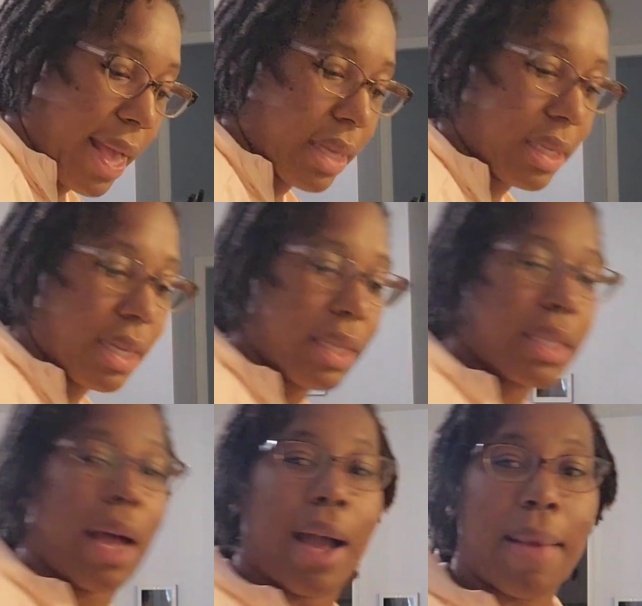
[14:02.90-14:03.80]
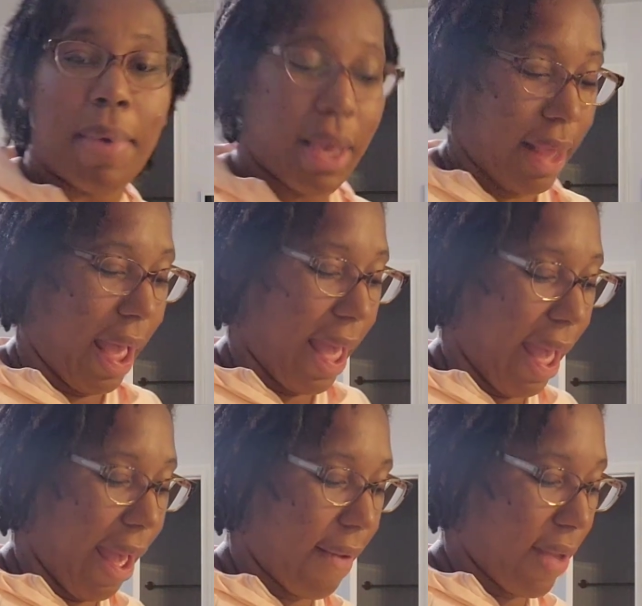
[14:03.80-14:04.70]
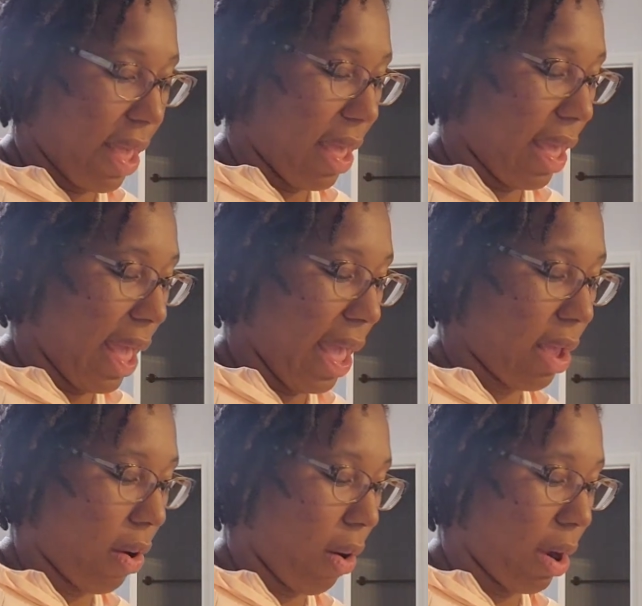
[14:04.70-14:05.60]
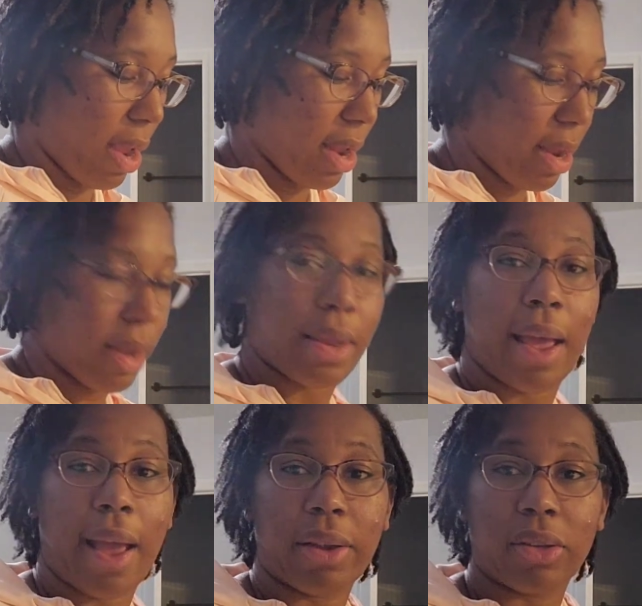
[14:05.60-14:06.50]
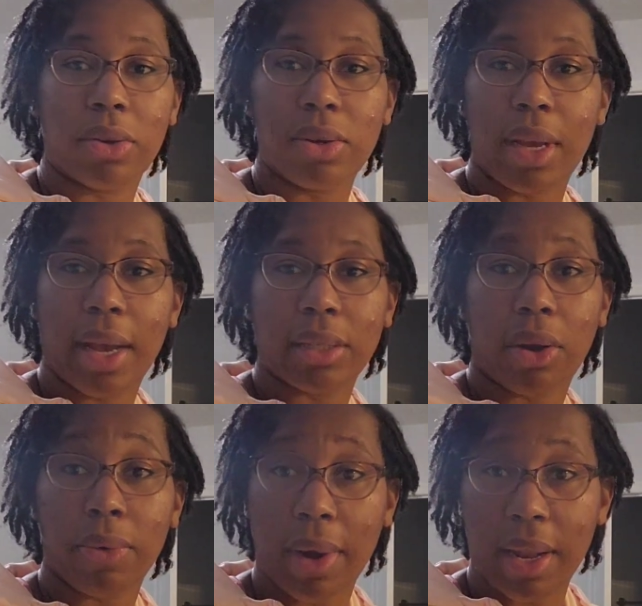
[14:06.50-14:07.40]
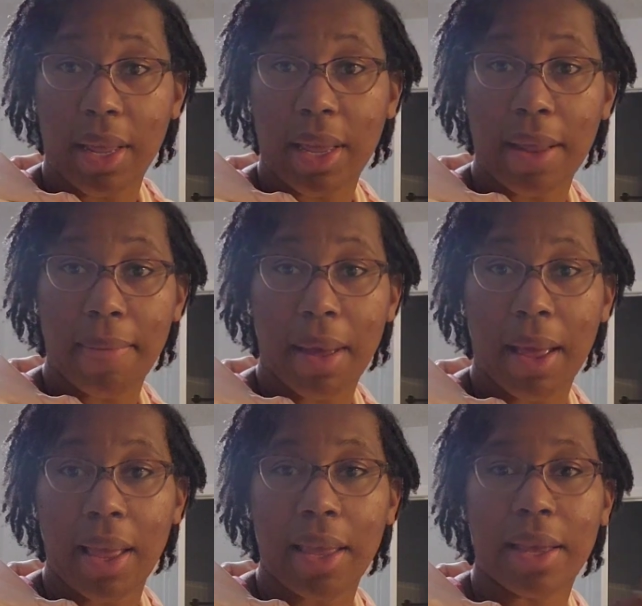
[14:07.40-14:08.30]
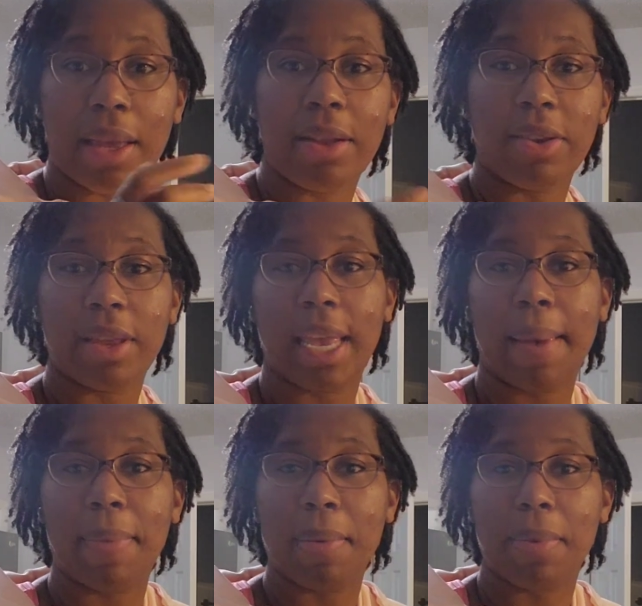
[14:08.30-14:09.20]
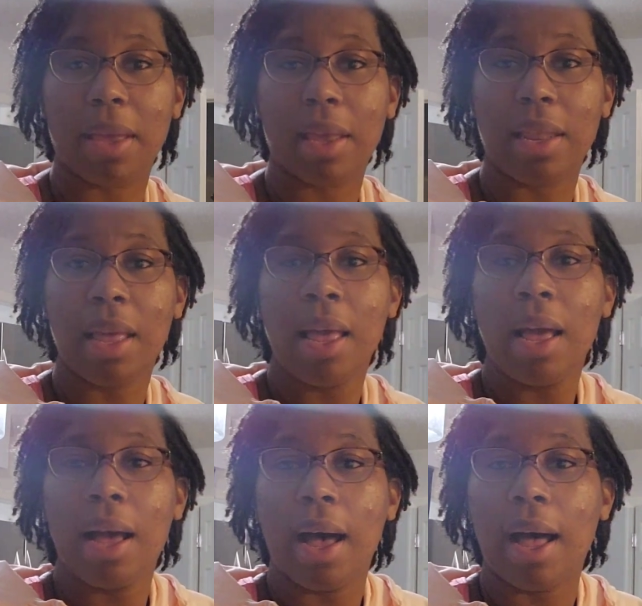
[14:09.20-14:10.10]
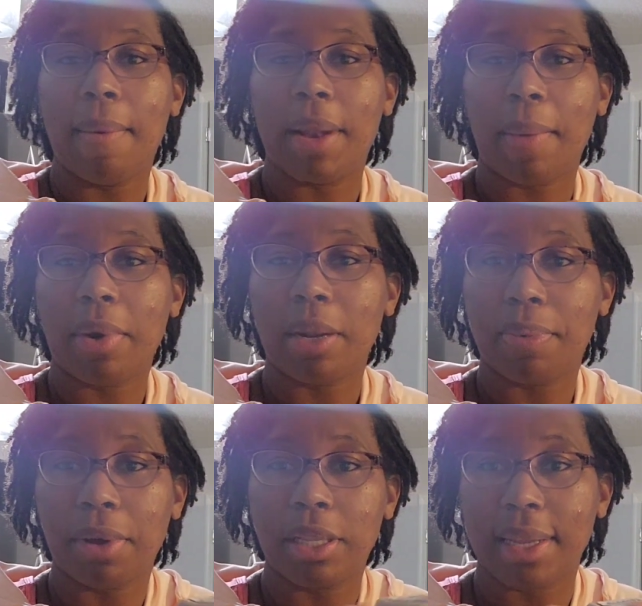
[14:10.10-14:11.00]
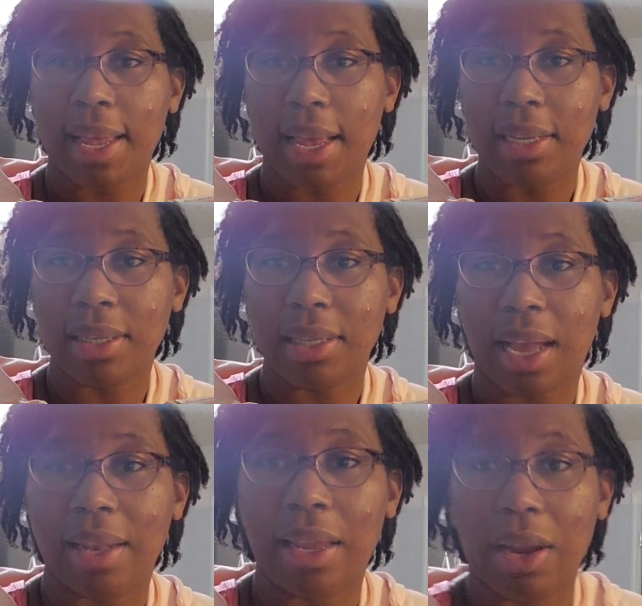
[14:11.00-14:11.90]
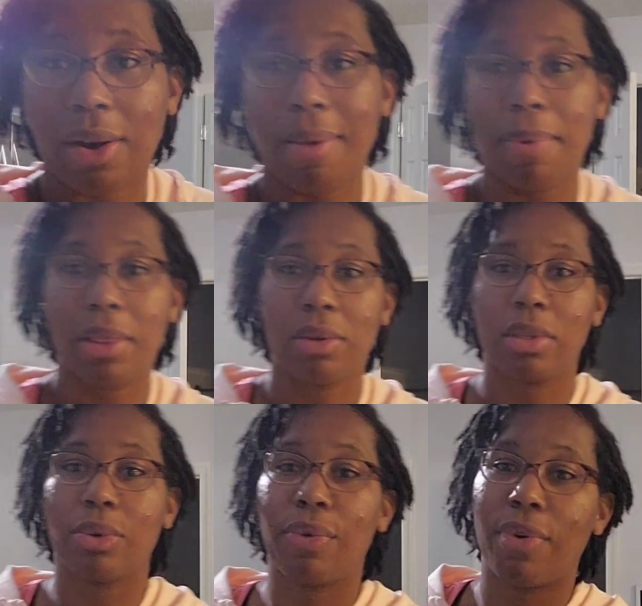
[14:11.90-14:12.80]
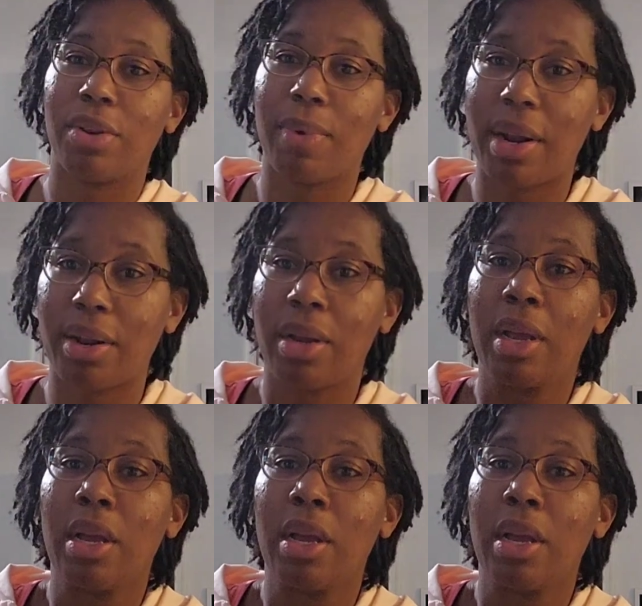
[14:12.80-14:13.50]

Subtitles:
eggs to the side because I have a egg carton that I showed you guys already in my kitchen camping bed. And I'm going to put the eggs inside there and put those in the refrigerator